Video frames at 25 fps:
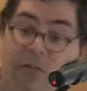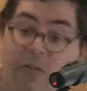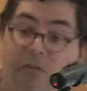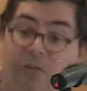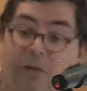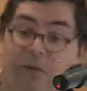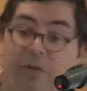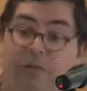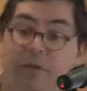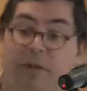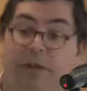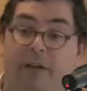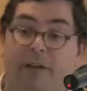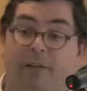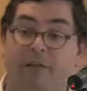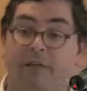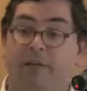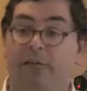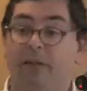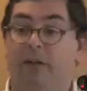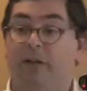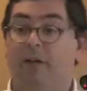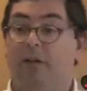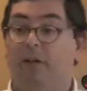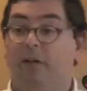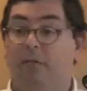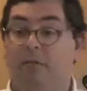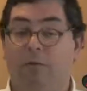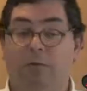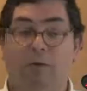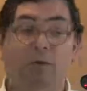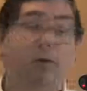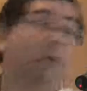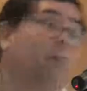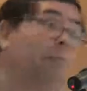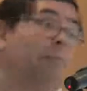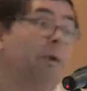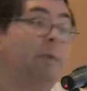the same recommendations,
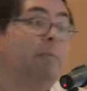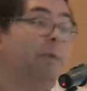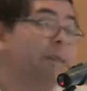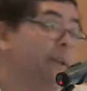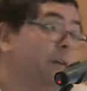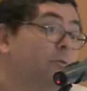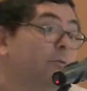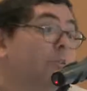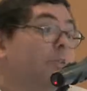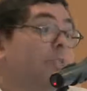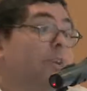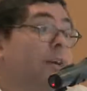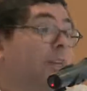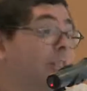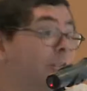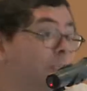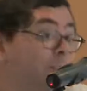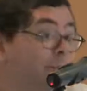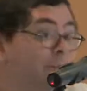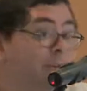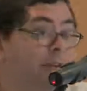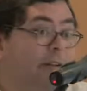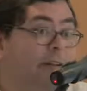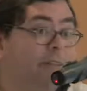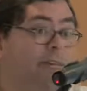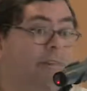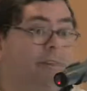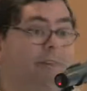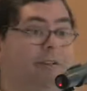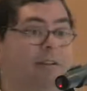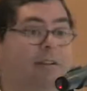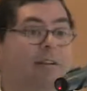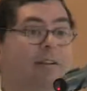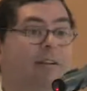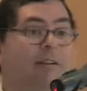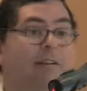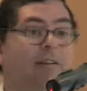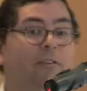or maybe they were sensible and
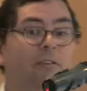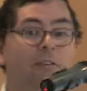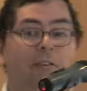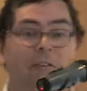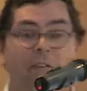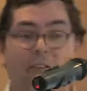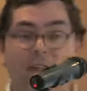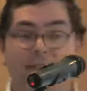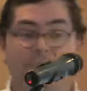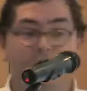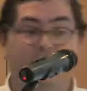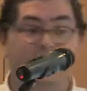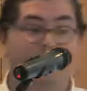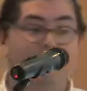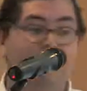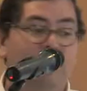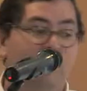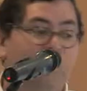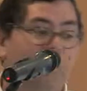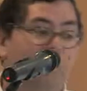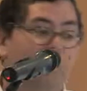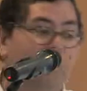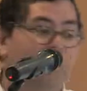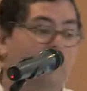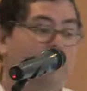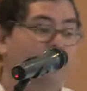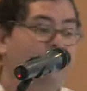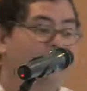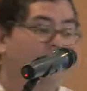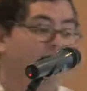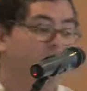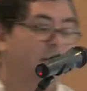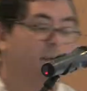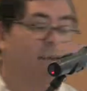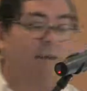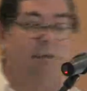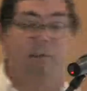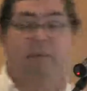they didn't have a commission to have
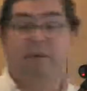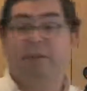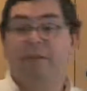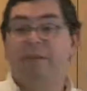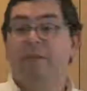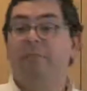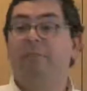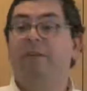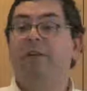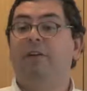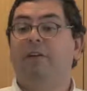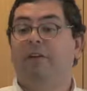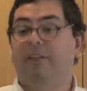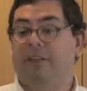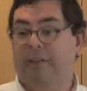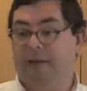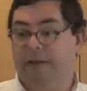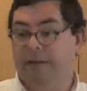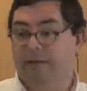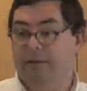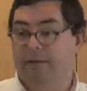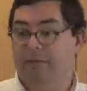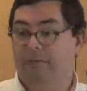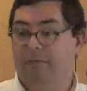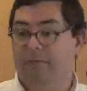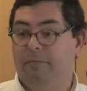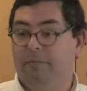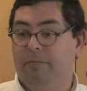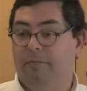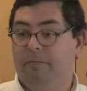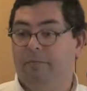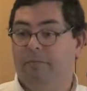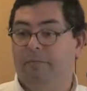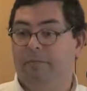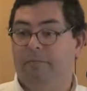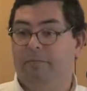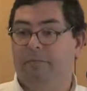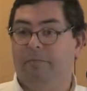that, but they appeared again.
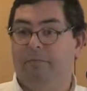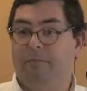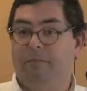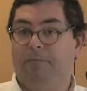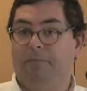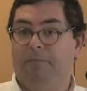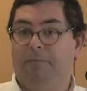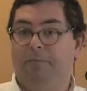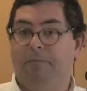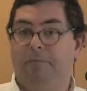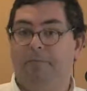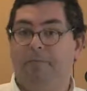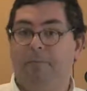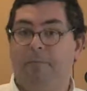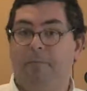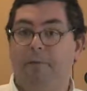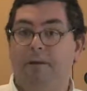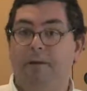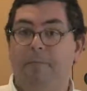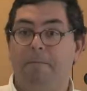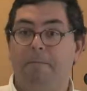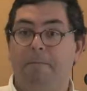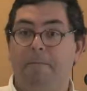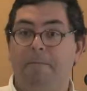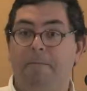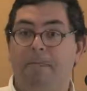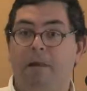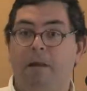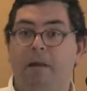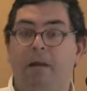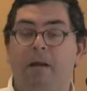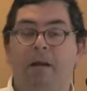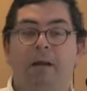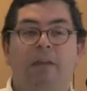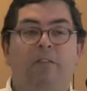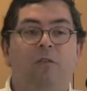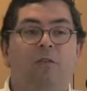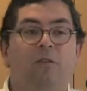Okay?
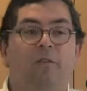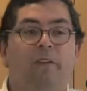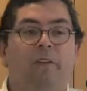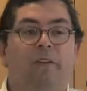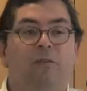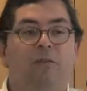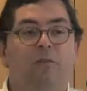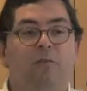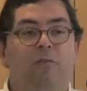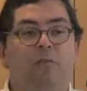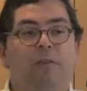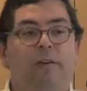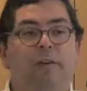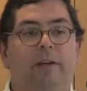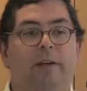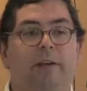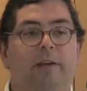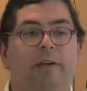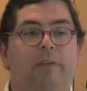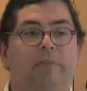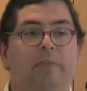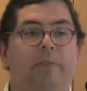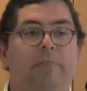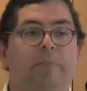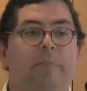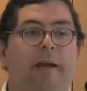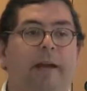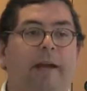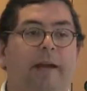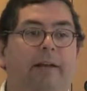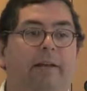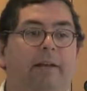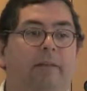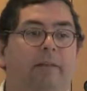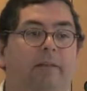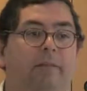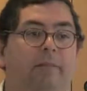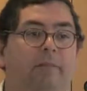And so this was the kind of
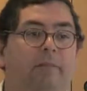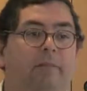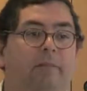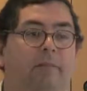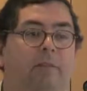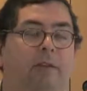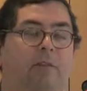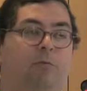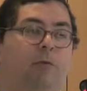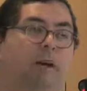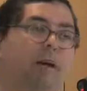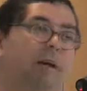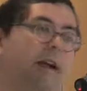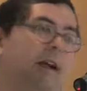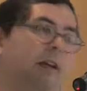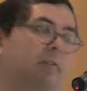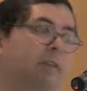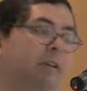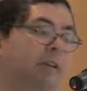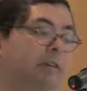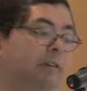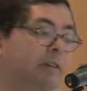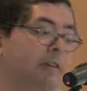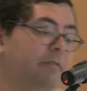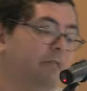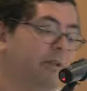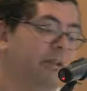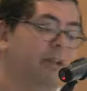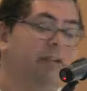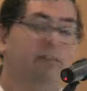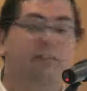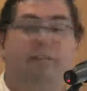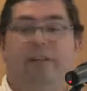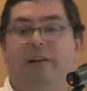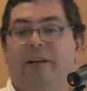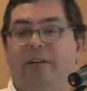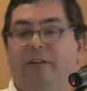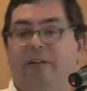impact that we are having 7 years